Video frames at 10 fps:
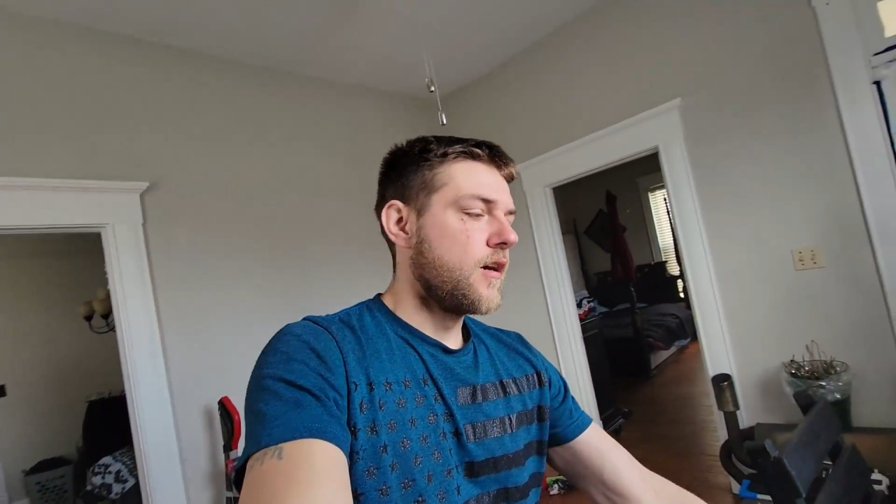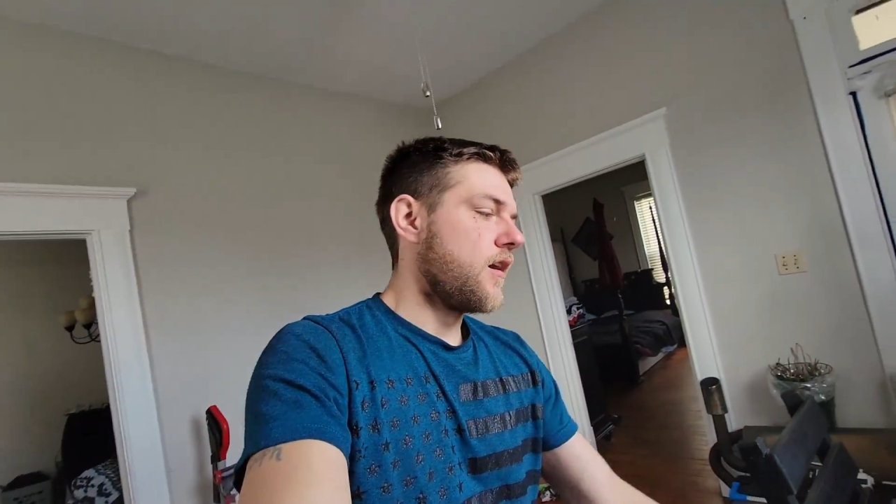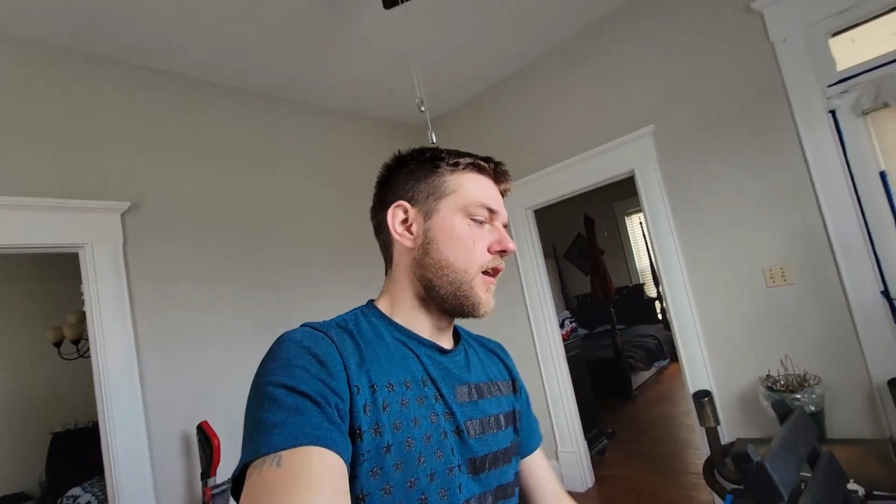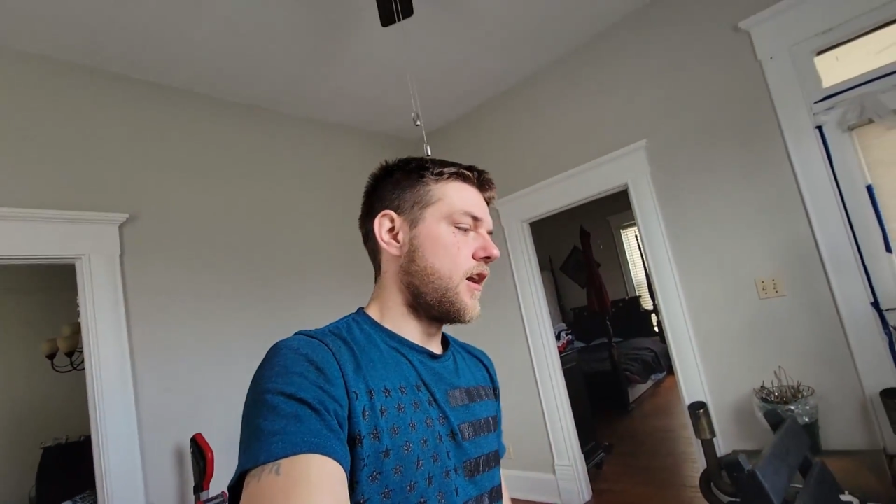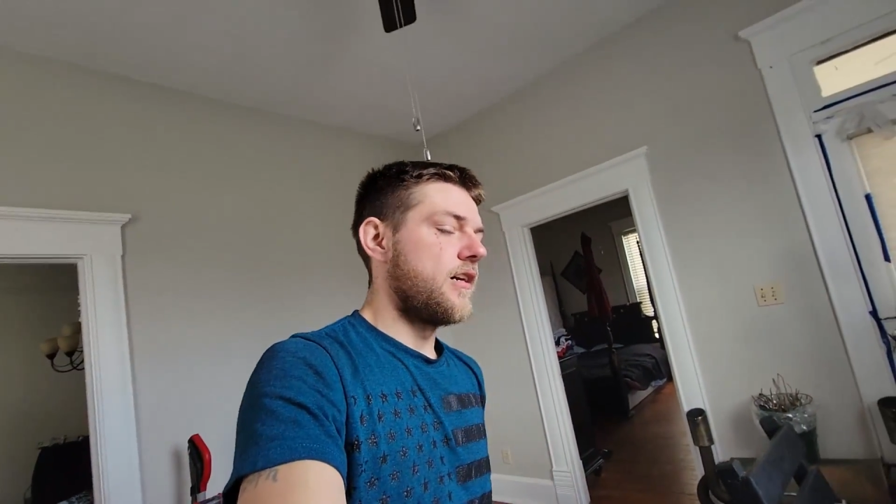
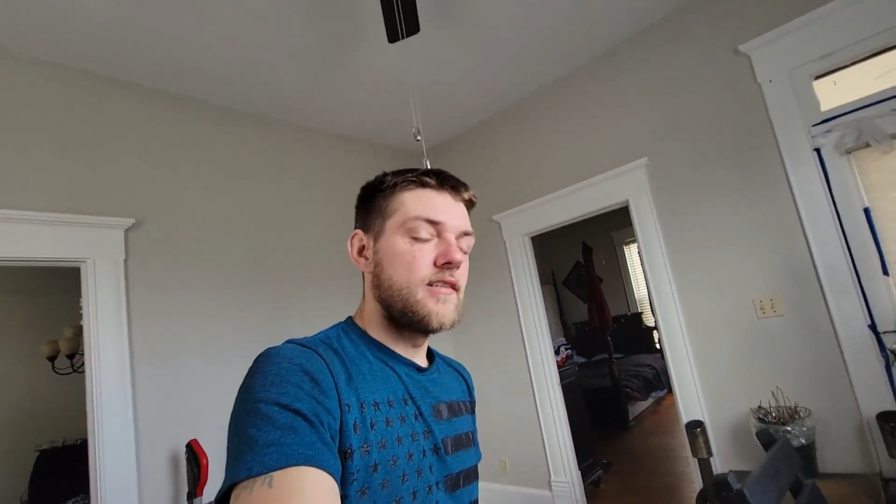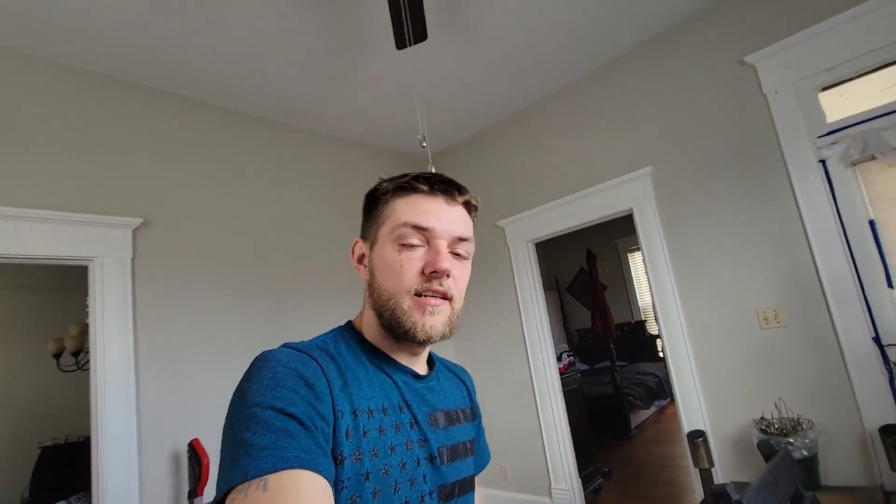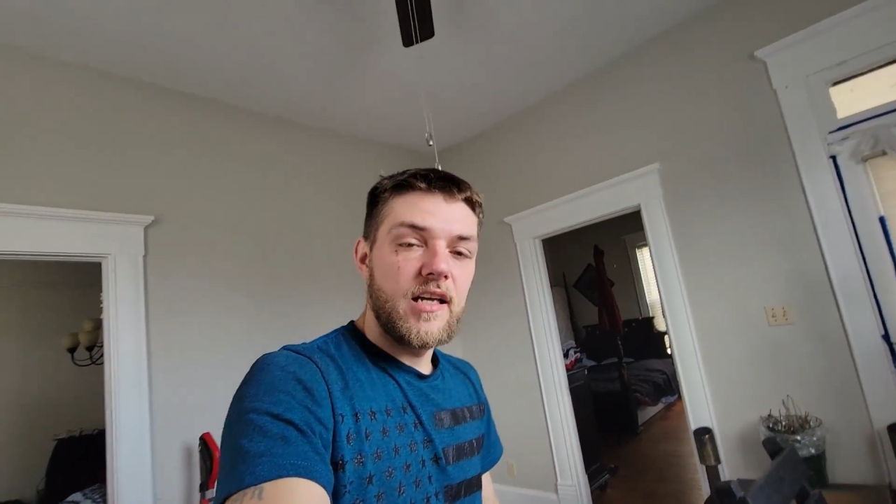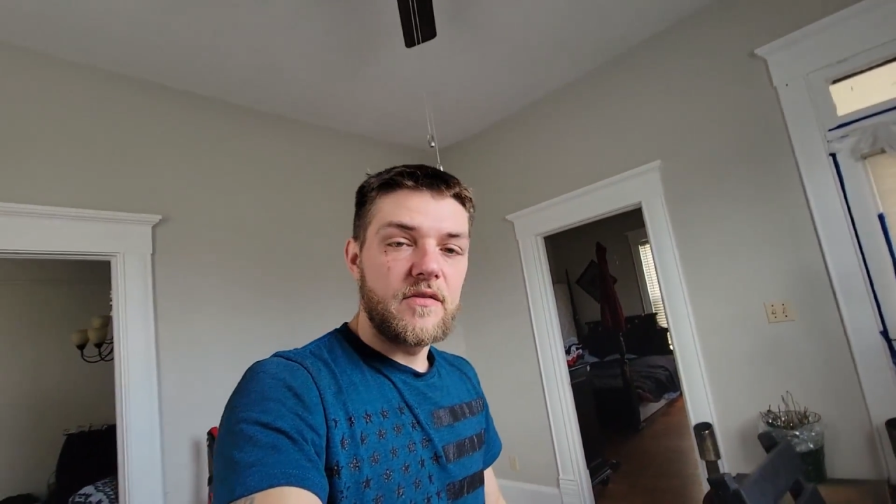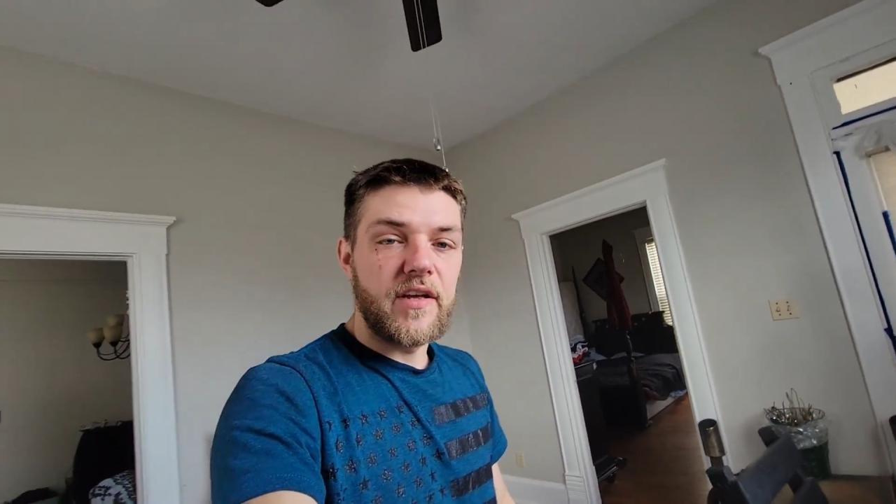In
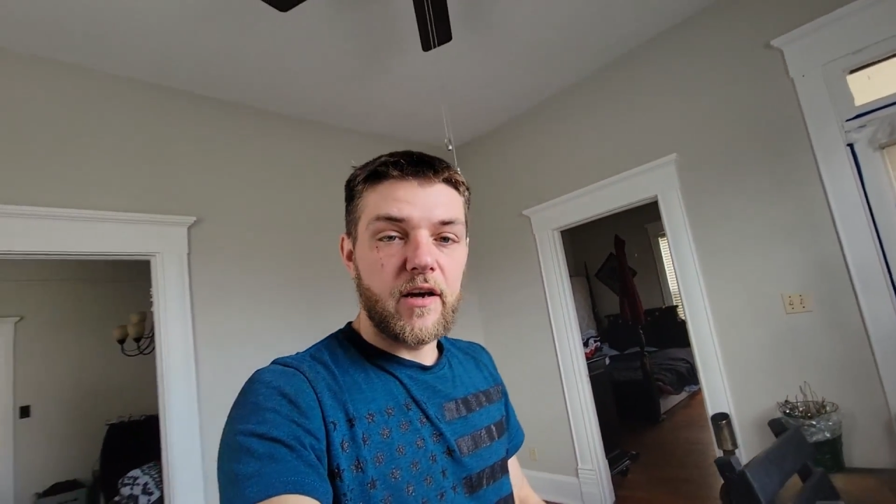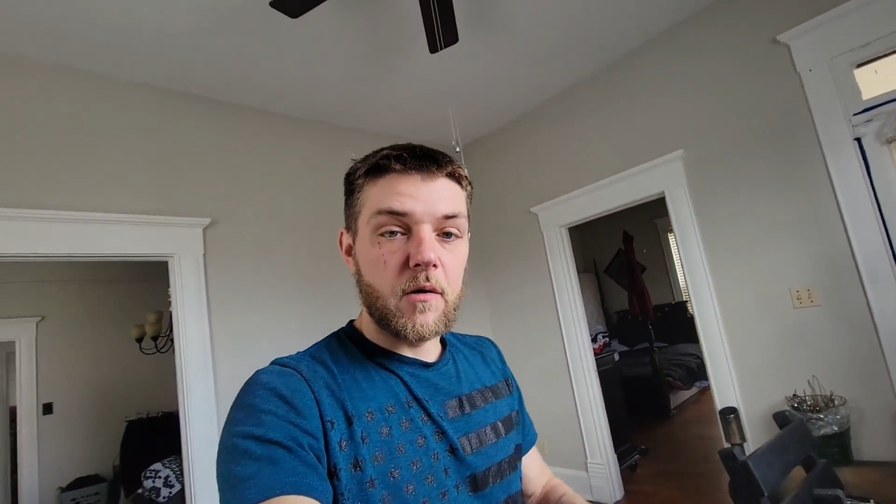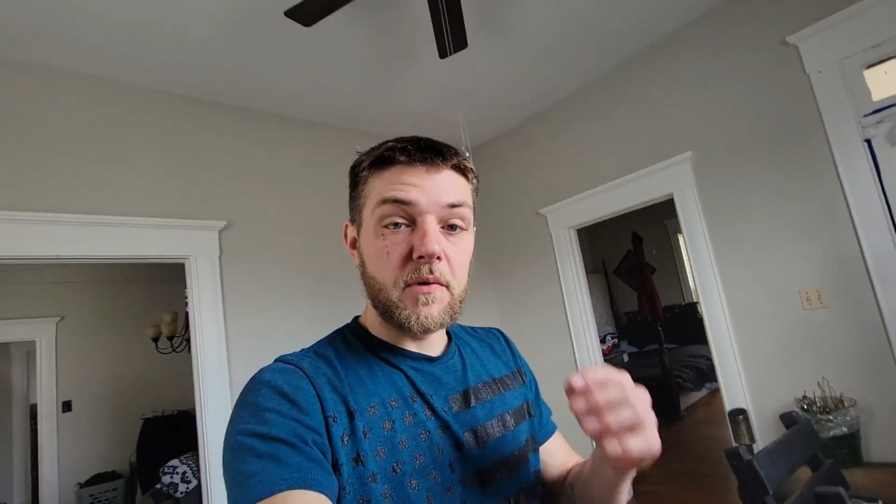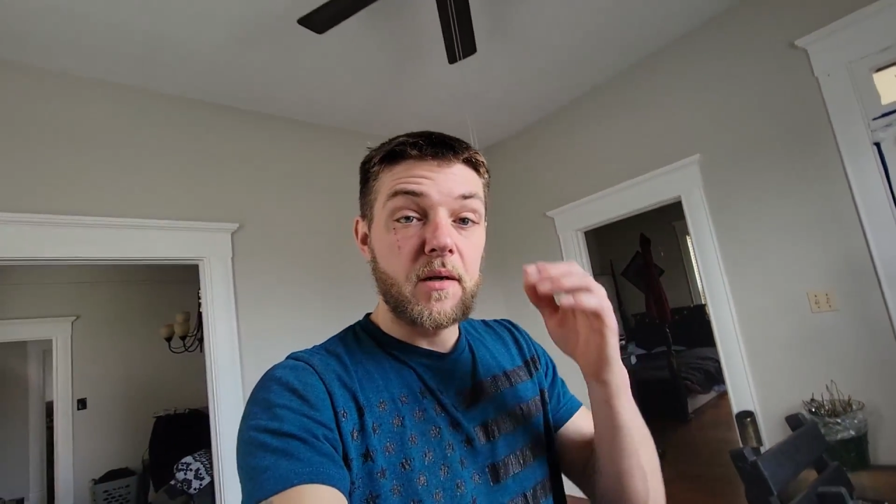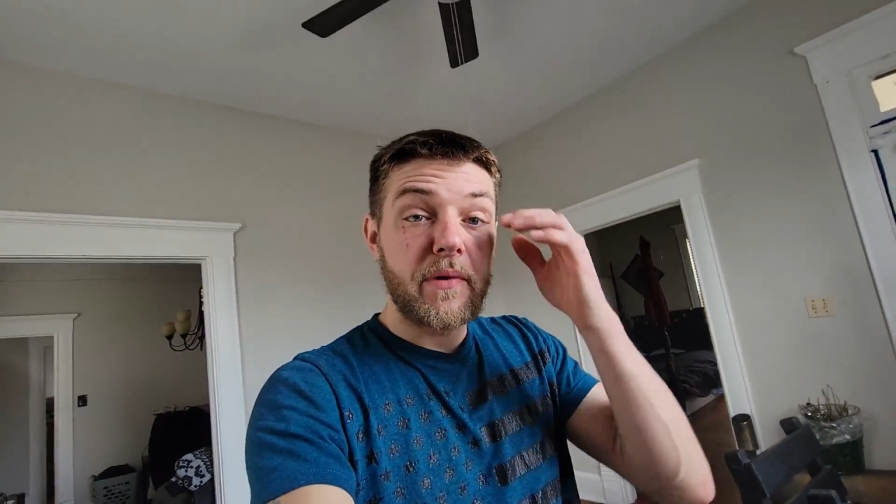today's video I'm going